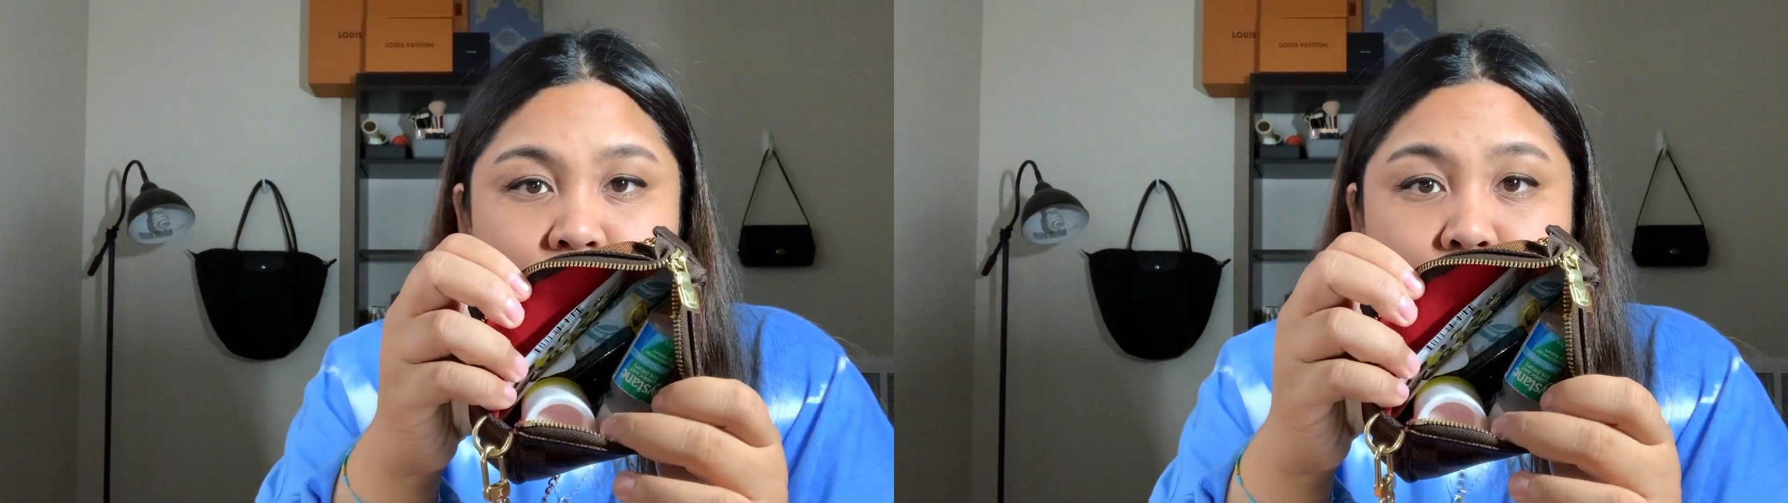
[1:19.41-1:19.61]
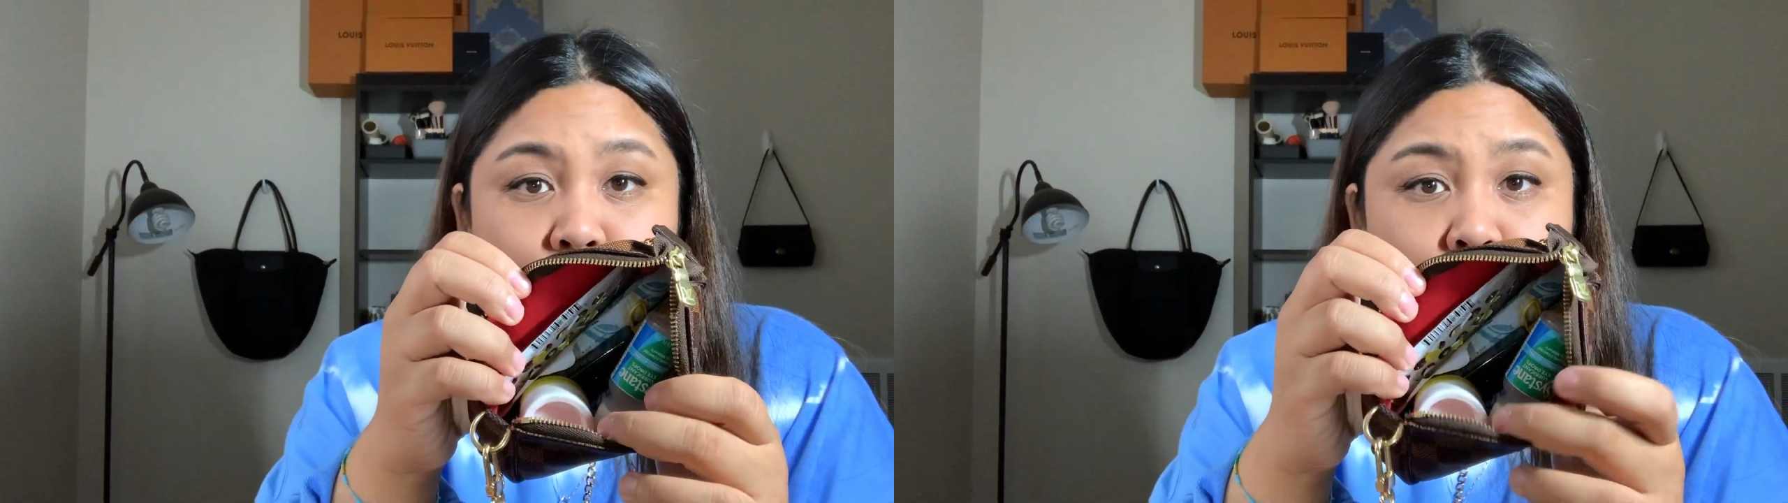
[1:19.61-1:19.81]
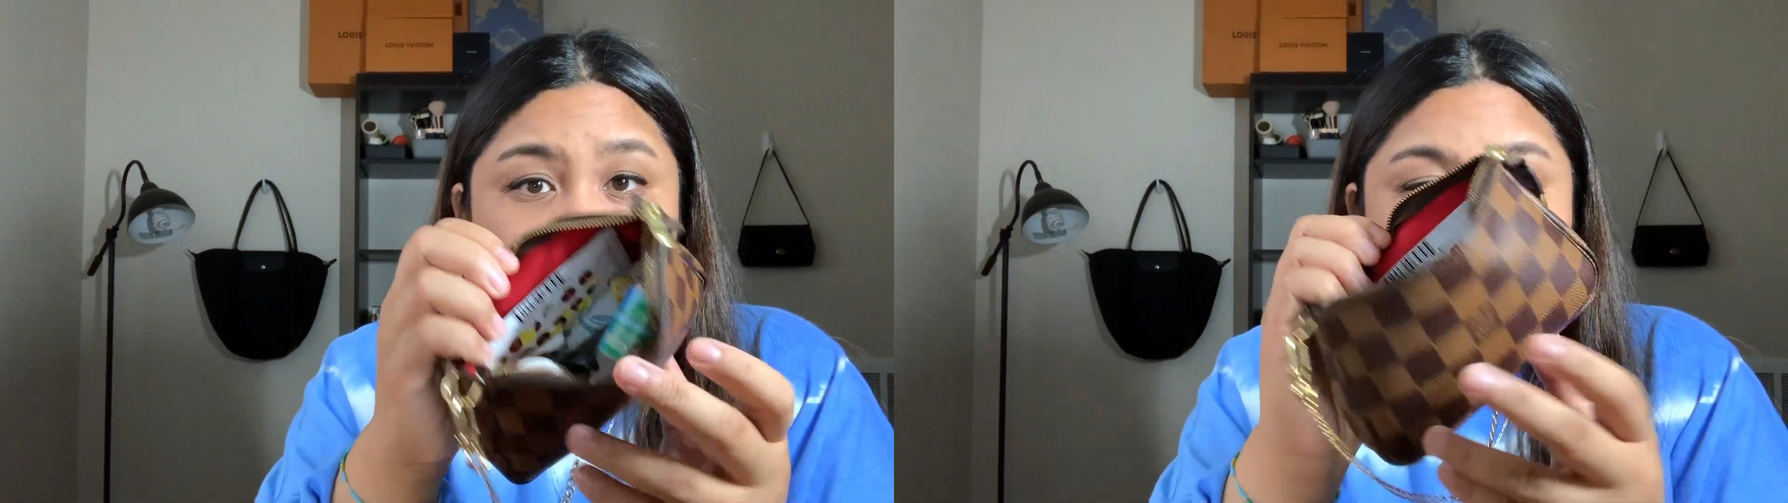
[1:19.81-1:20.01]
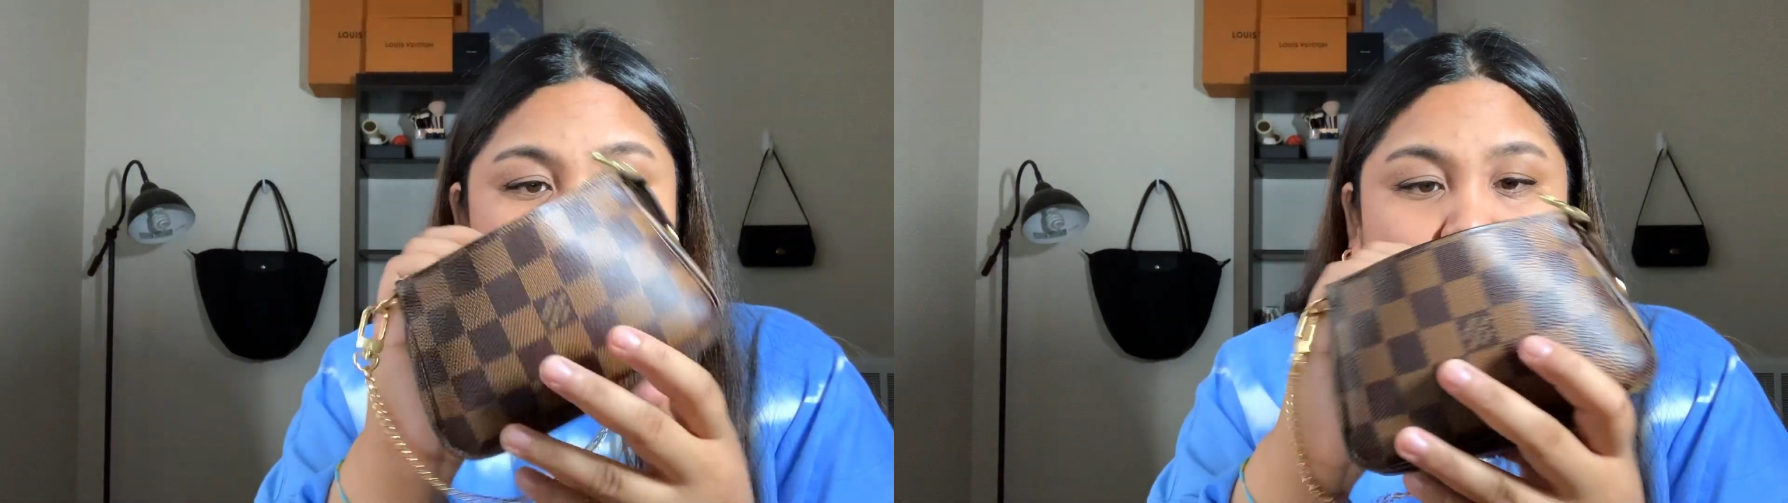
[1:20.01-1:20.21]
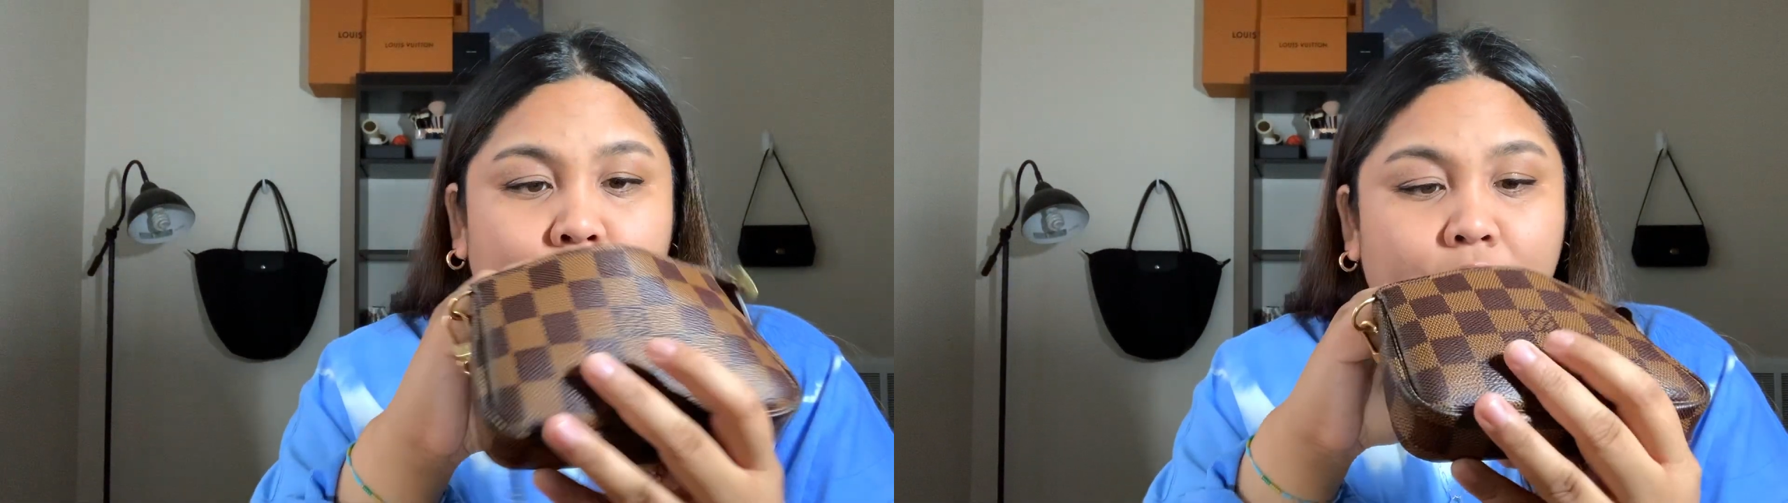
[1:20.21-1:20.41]
a roller
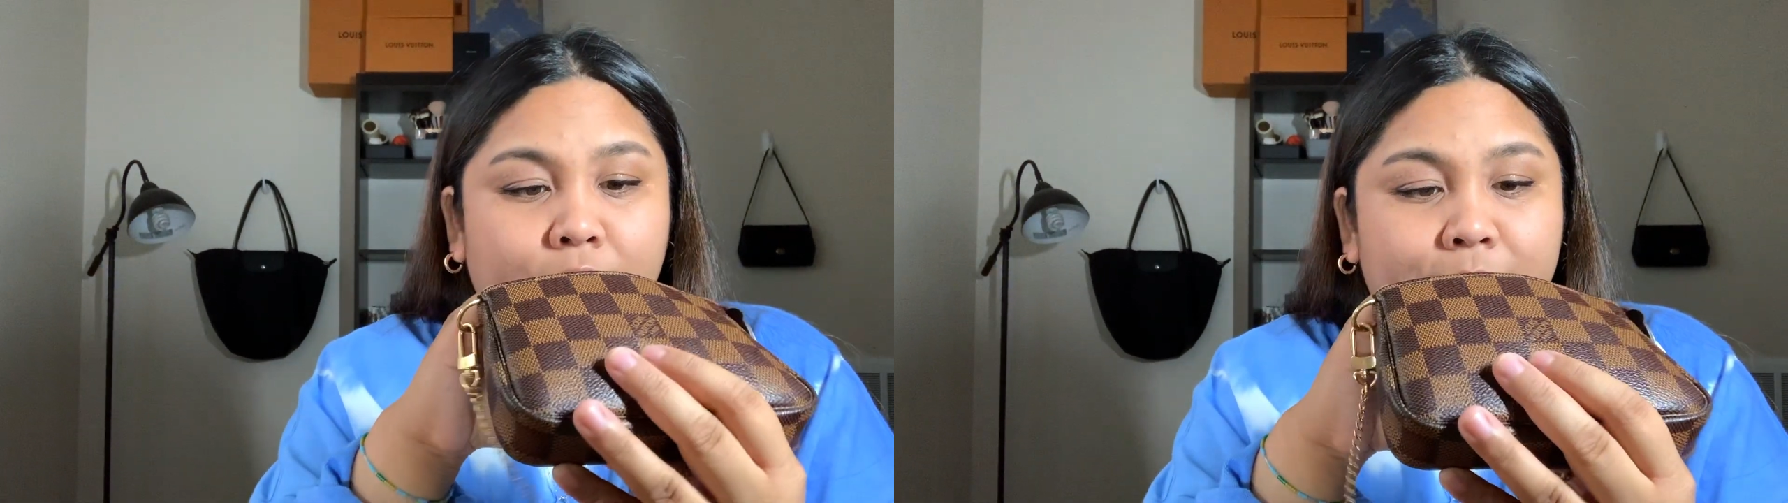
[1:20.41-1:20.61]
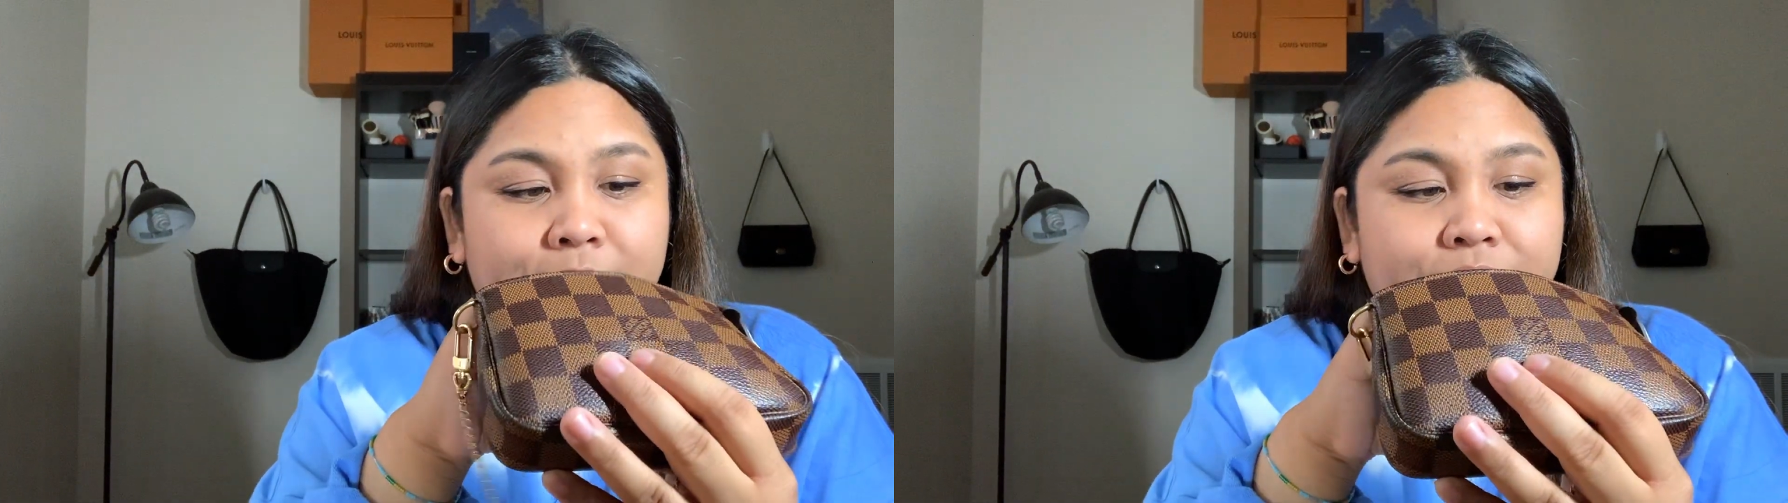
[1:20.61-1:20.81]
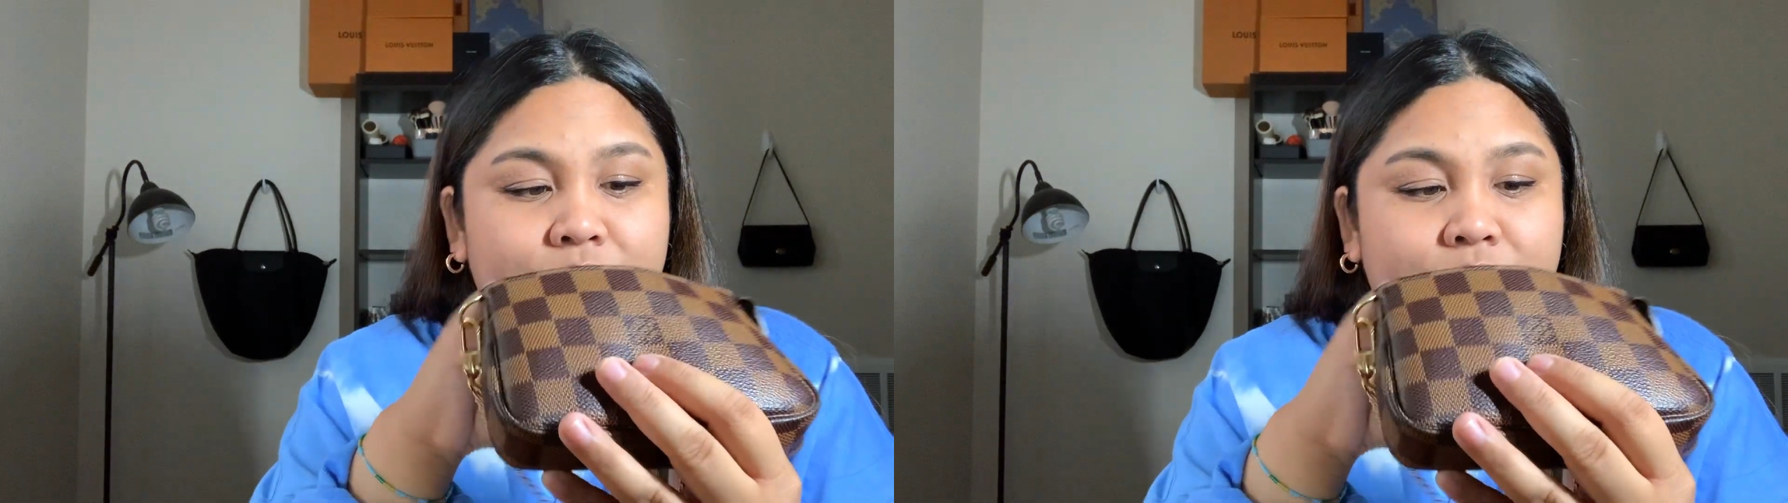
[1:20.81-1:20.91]
ball,